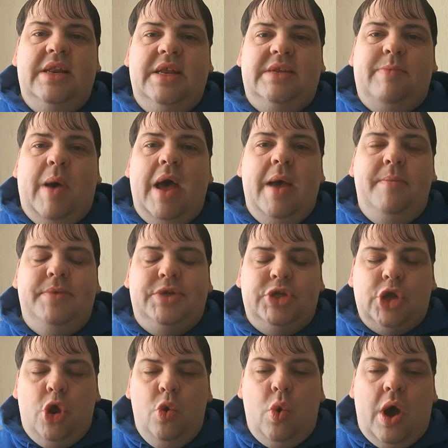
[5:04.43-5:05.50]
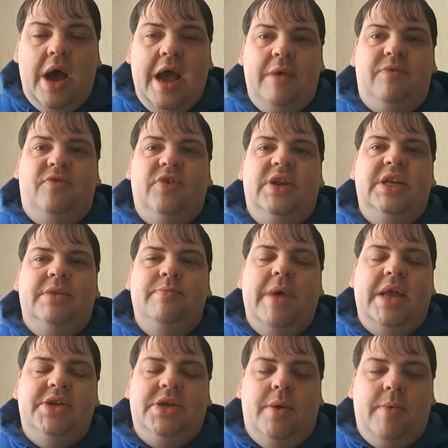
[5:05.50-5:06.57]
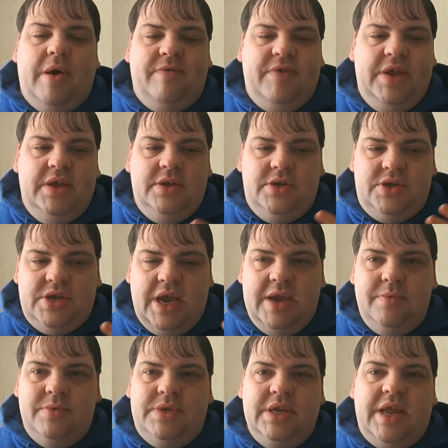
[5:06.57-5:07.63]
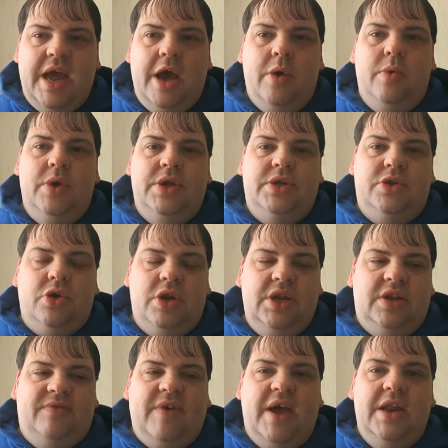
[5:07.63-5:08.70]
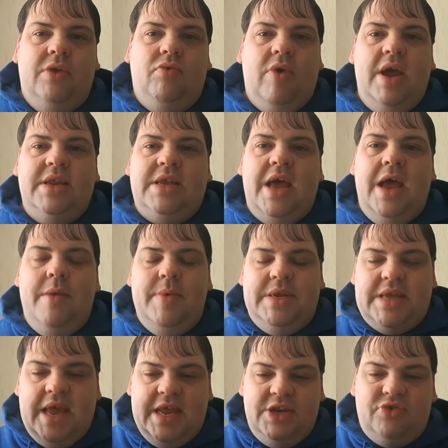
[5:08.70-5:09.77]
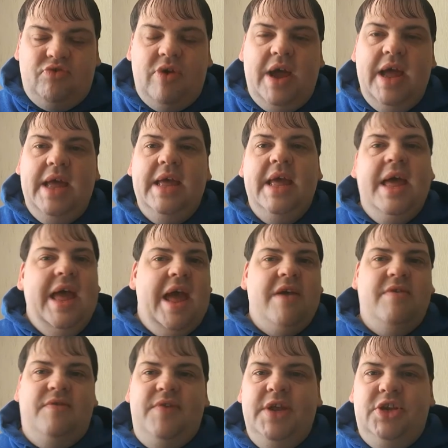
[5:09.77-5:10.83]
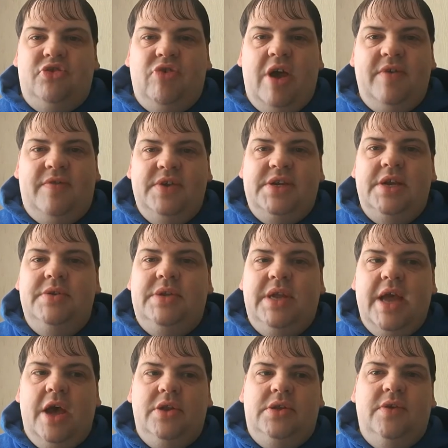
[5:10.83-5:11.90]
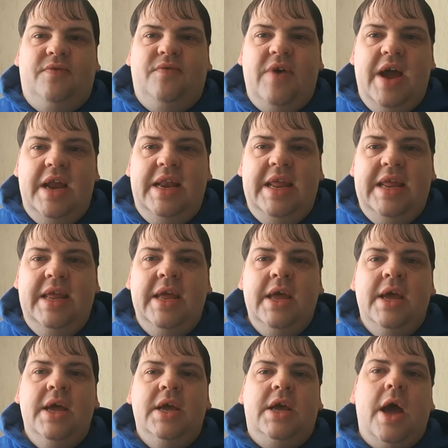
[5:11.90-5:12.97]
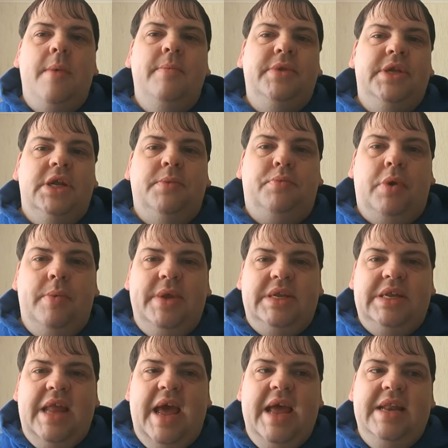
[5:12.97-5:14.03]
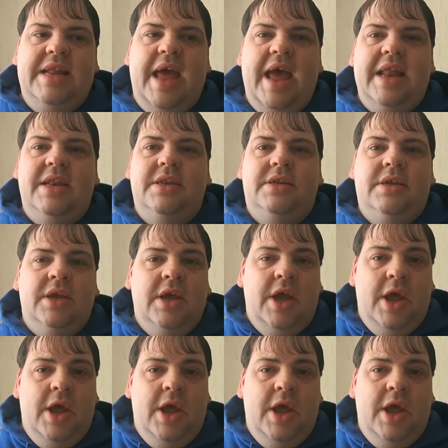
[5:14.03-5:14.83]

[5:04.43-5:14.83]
in this, but I'm so hyped for this matchup. I think James DeGale has got this fight at the right time. His head's right. Everything's right for James DeGale to finally come to the promised land and